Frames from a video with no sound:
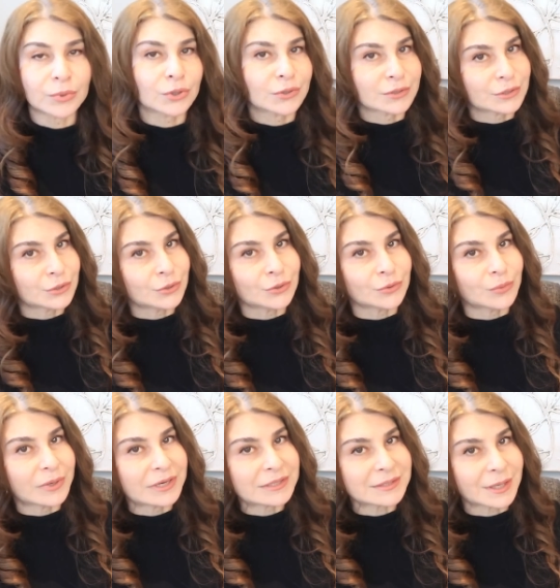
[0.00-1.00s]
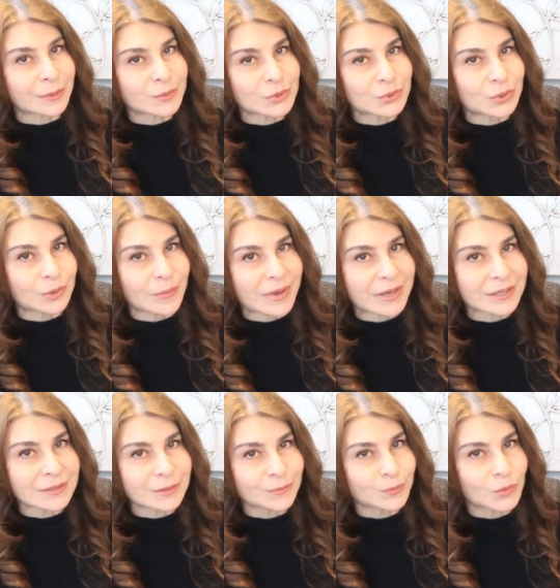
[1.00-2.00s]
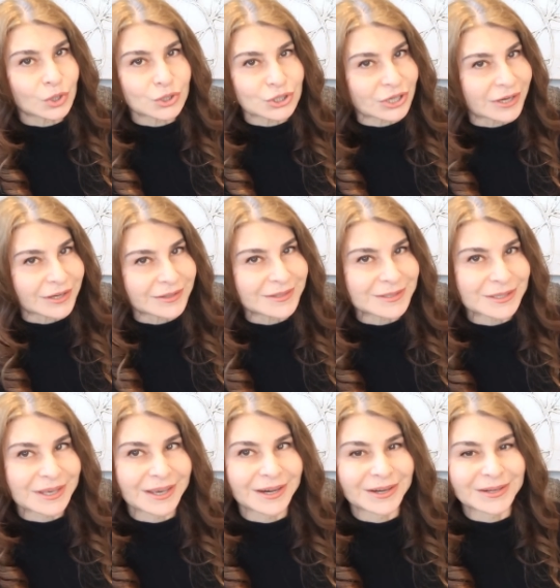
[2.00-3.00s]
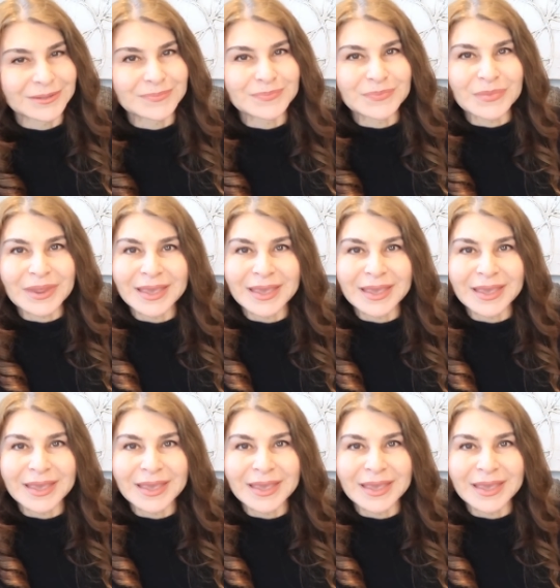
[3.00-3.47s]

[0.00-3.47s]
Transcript: because, you know, when it comes to Hermes, sharing is caring.